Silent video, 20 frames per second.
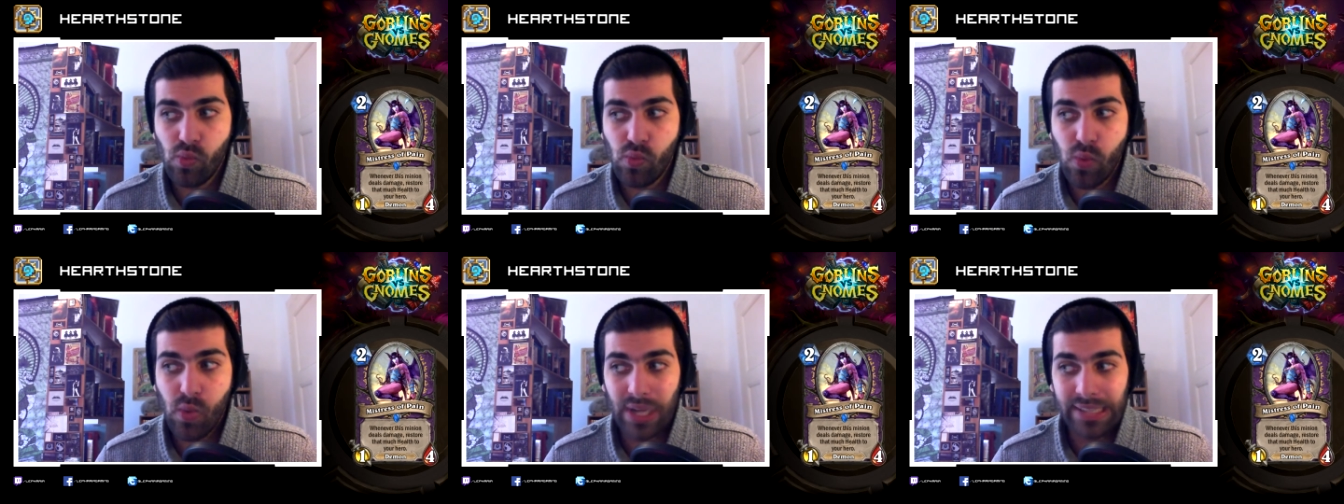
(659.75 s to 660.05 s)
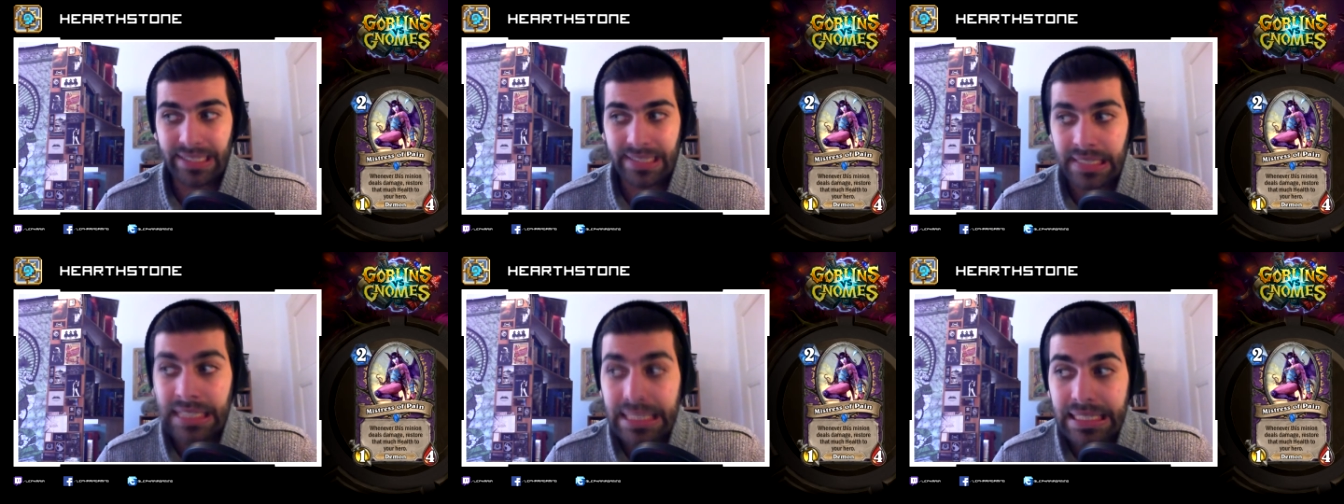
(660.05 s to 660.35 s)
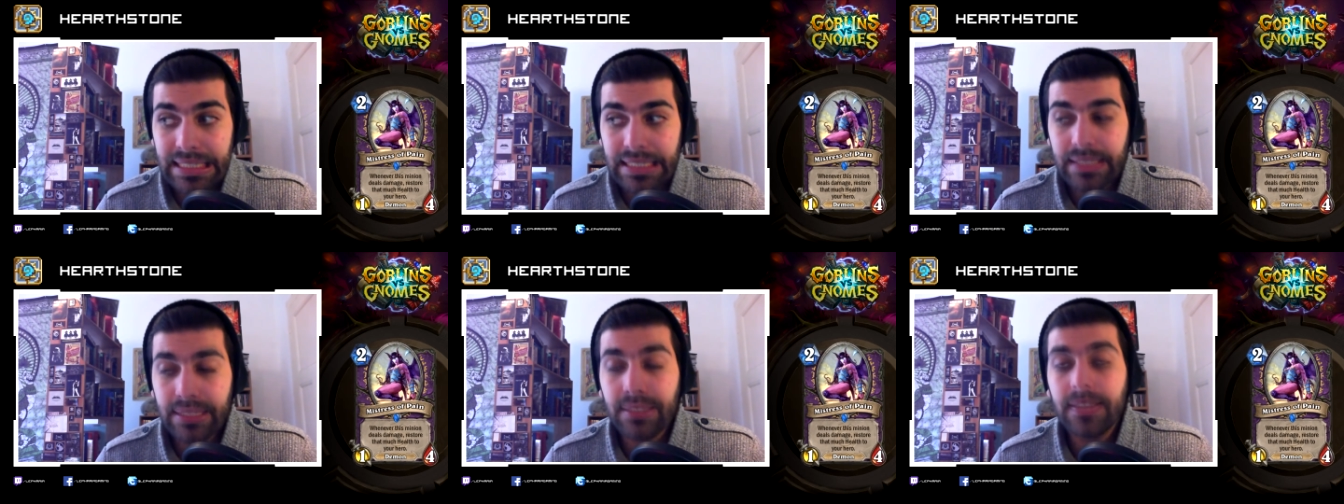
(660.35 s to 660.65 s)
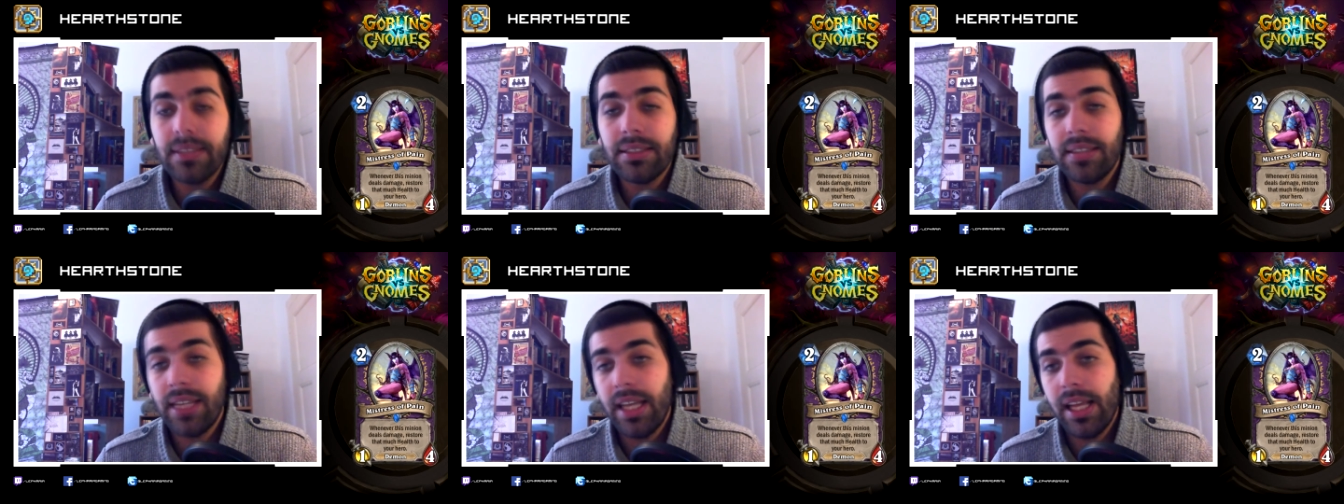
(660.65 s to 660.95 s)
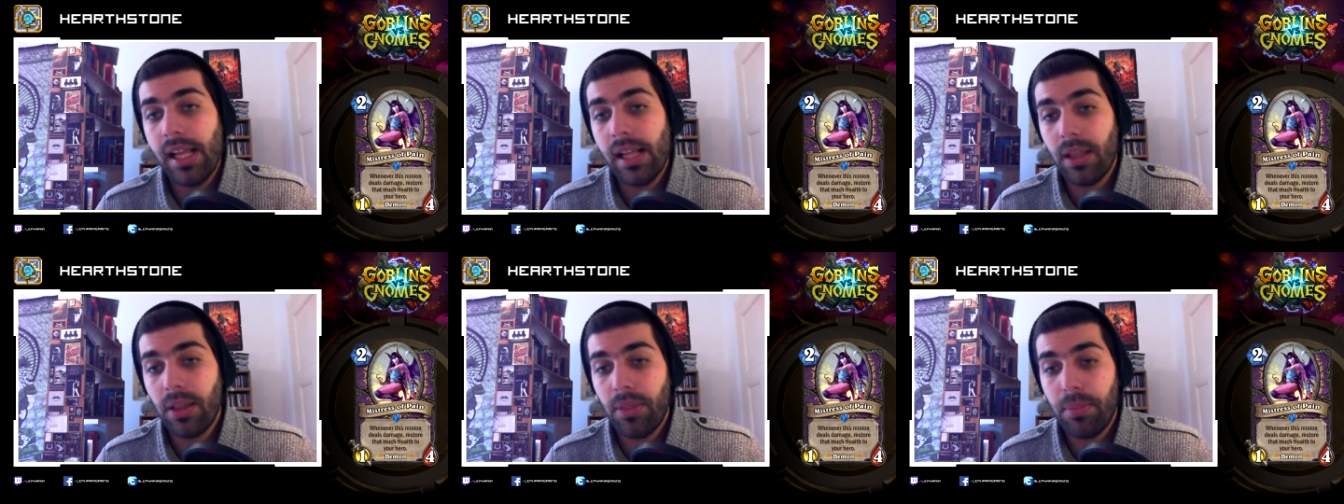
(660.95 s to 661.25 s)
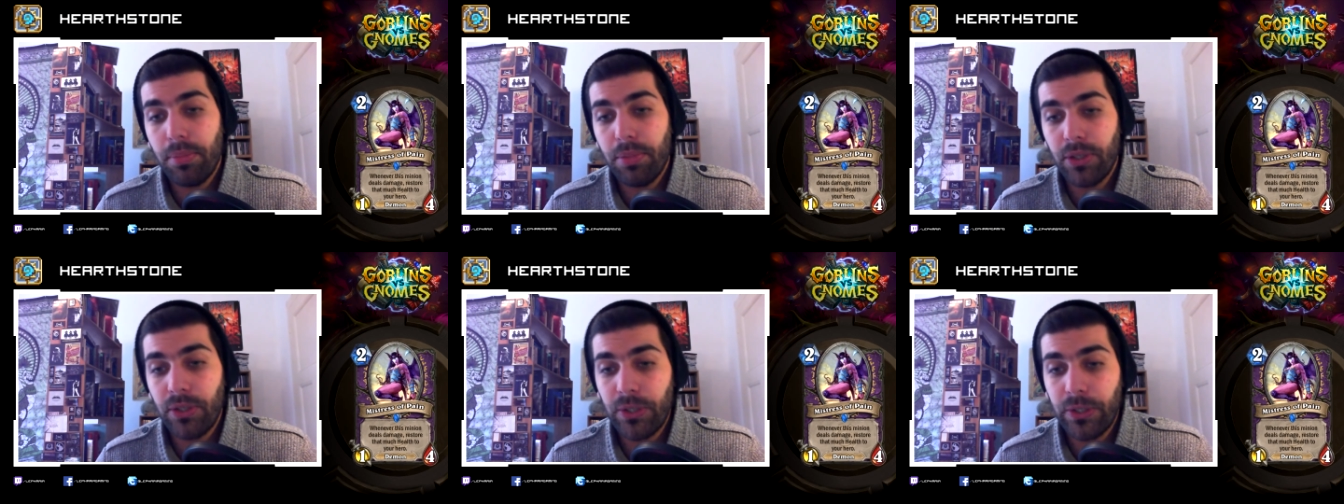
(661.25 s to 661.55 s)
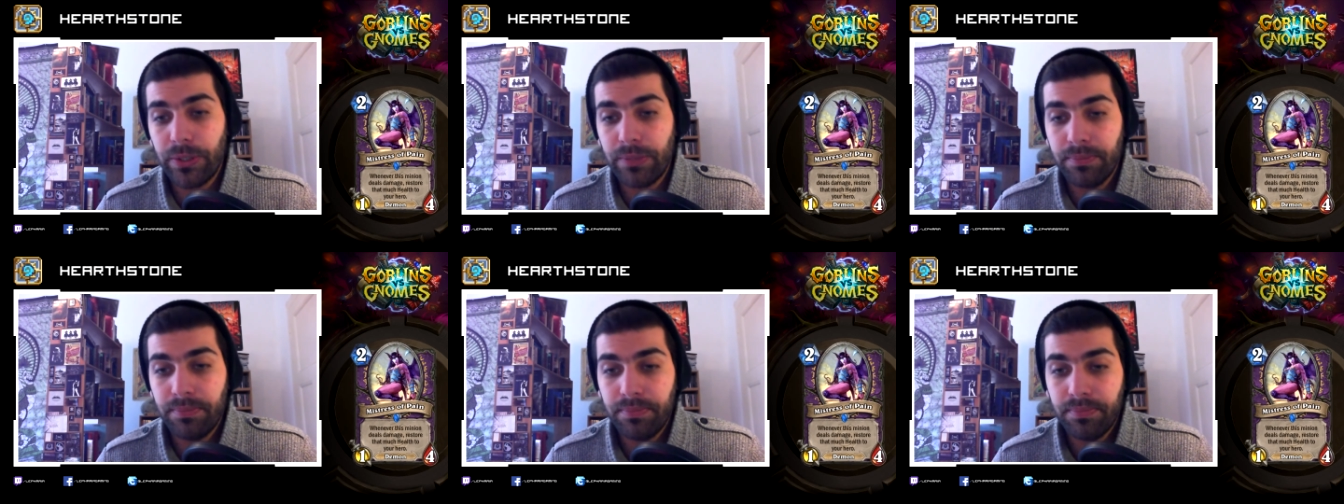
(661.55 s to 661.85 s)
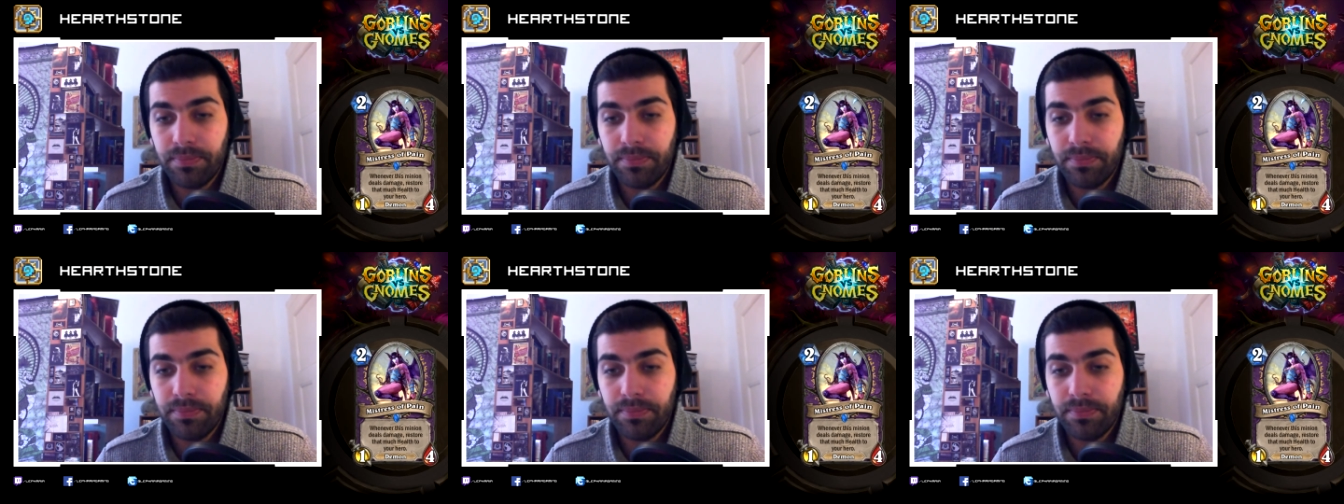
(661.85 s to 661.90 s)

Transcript: 1 health per turn